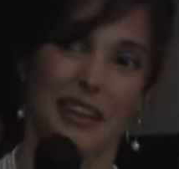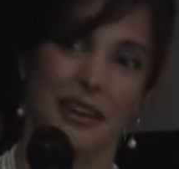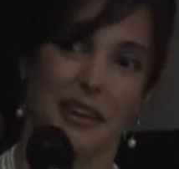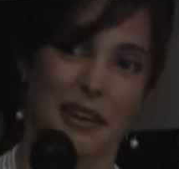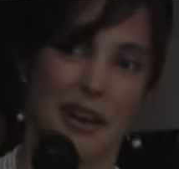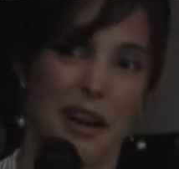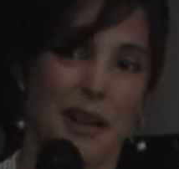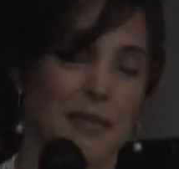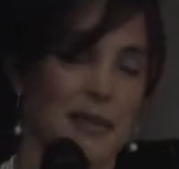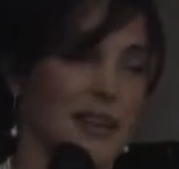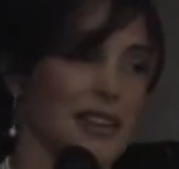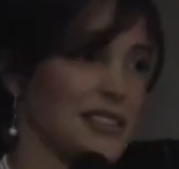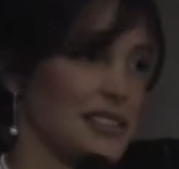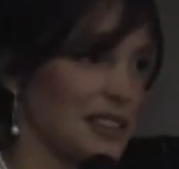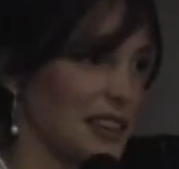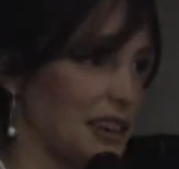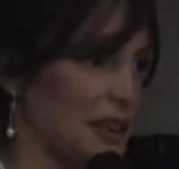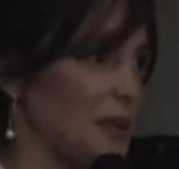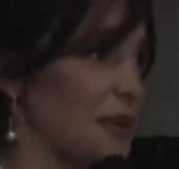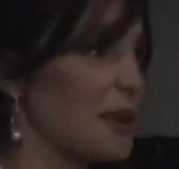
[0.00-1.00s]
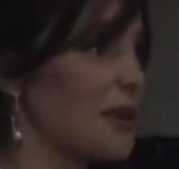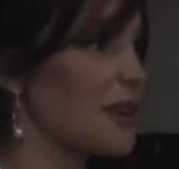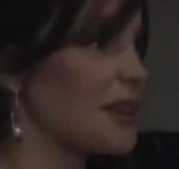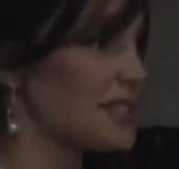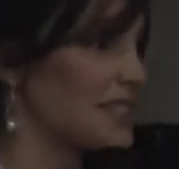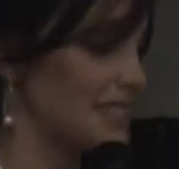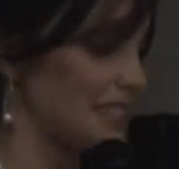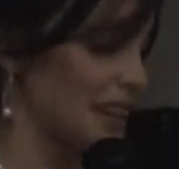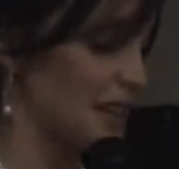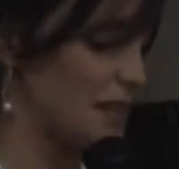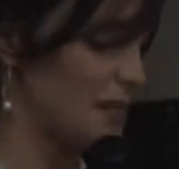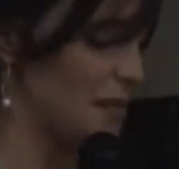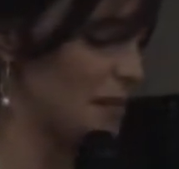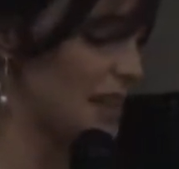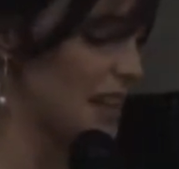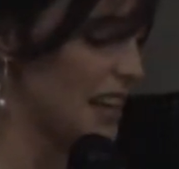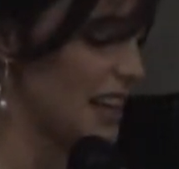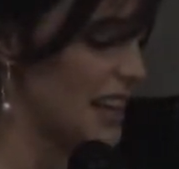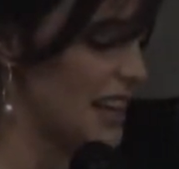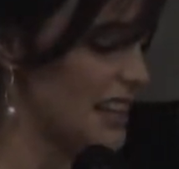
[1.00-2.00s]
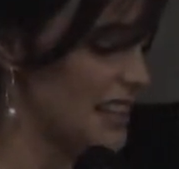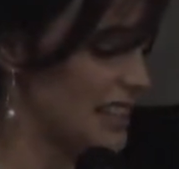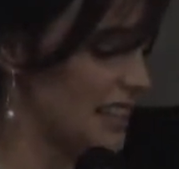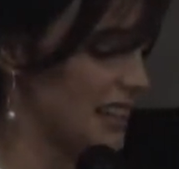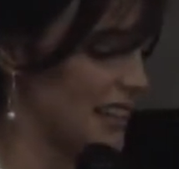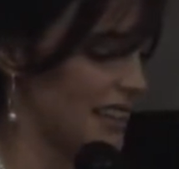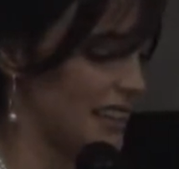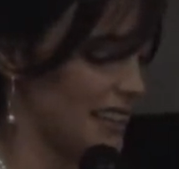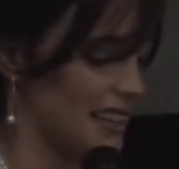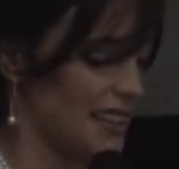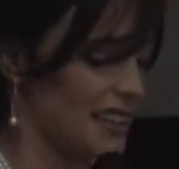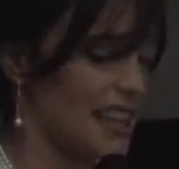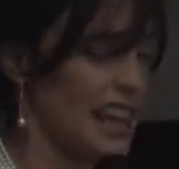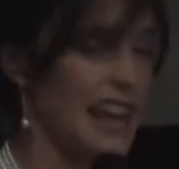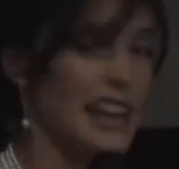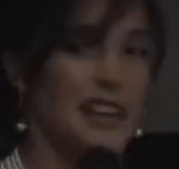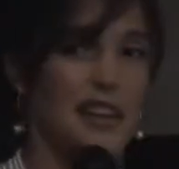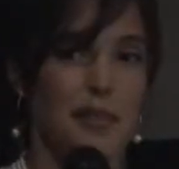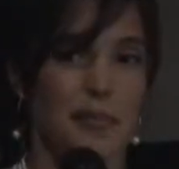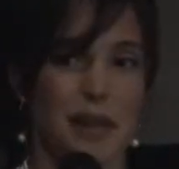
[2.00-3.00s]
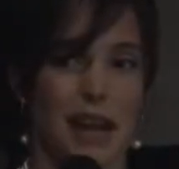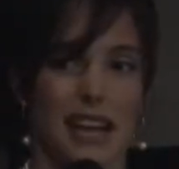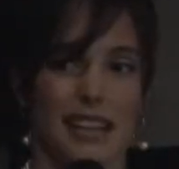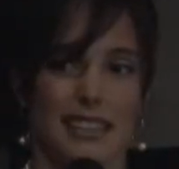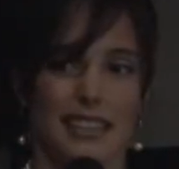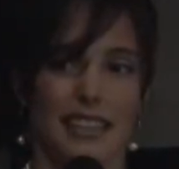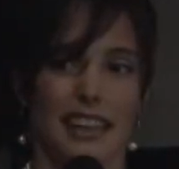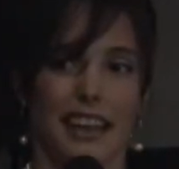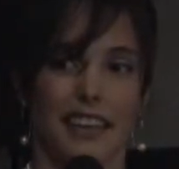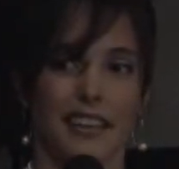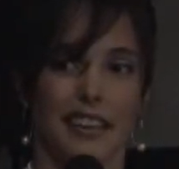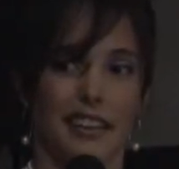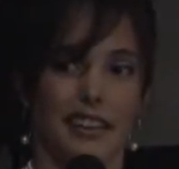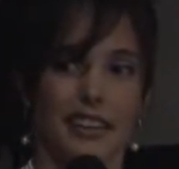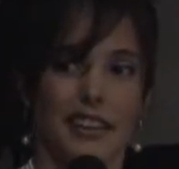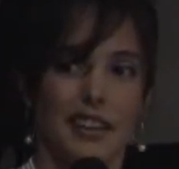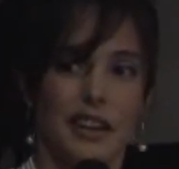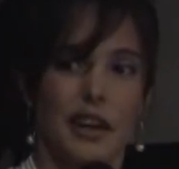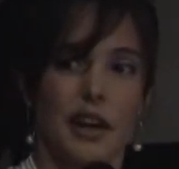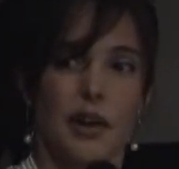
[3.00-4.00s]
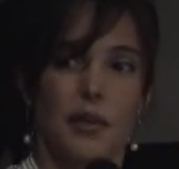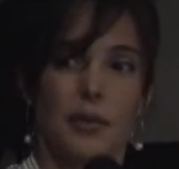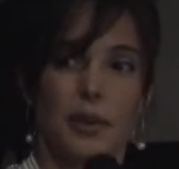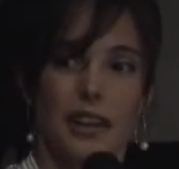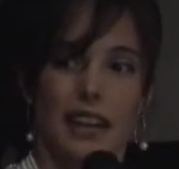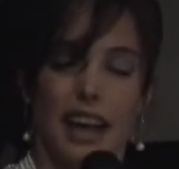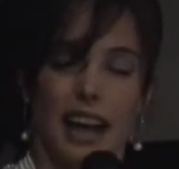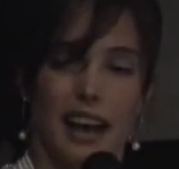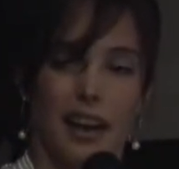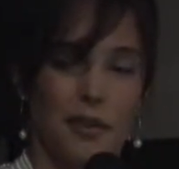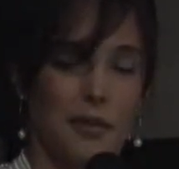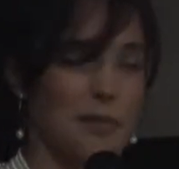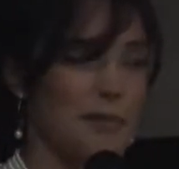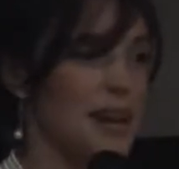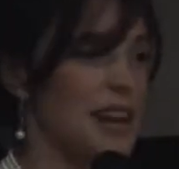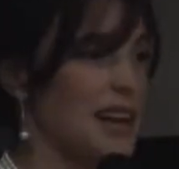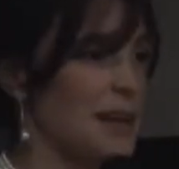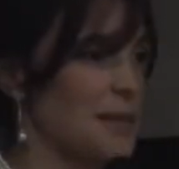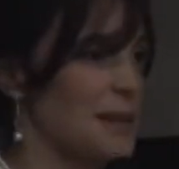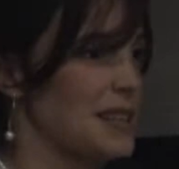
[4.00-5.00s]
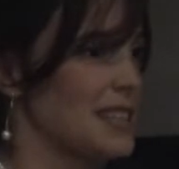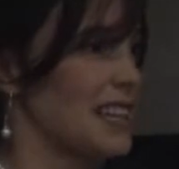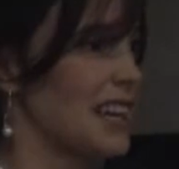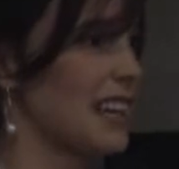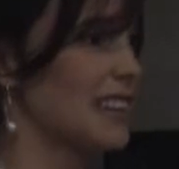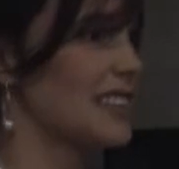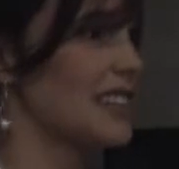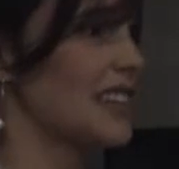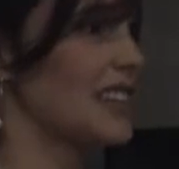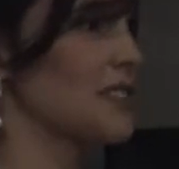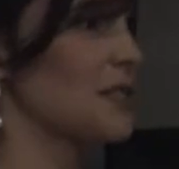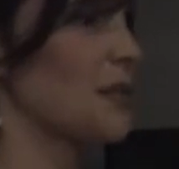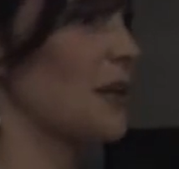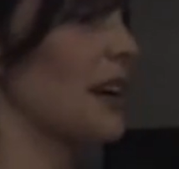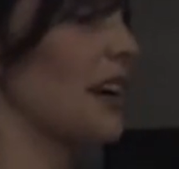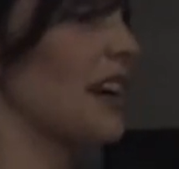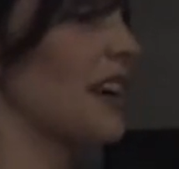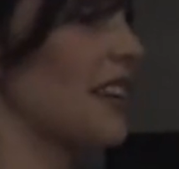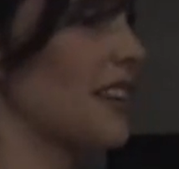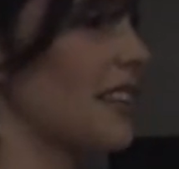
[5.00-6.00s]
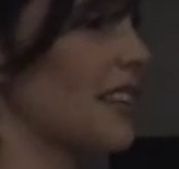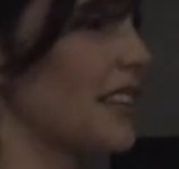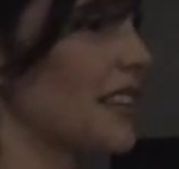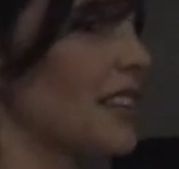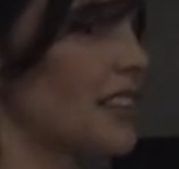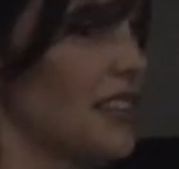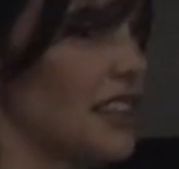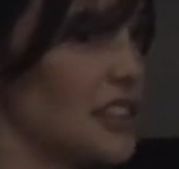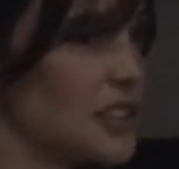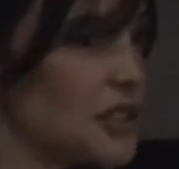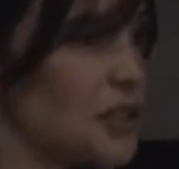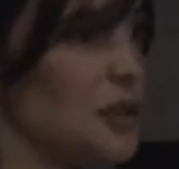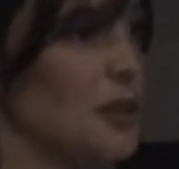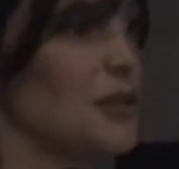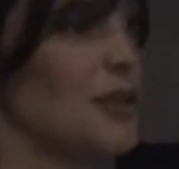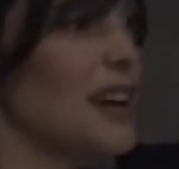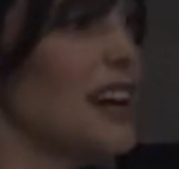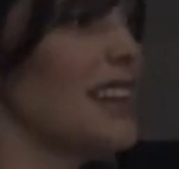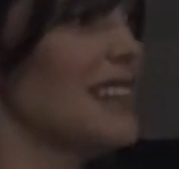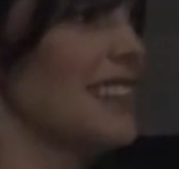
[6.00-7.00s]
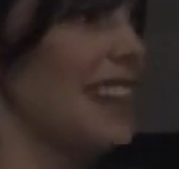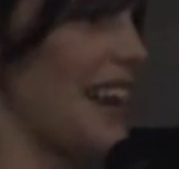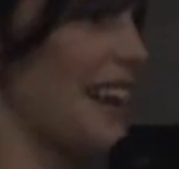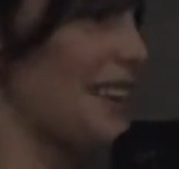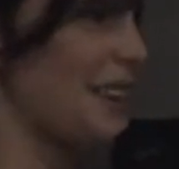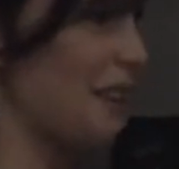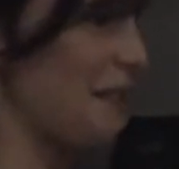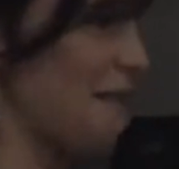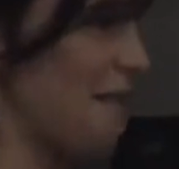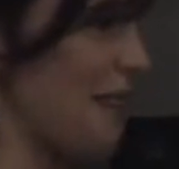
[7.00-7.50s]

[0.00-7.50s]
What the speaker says: or I'm in Australia, we always seem to end up back together. We met up in Texas where the two of us and our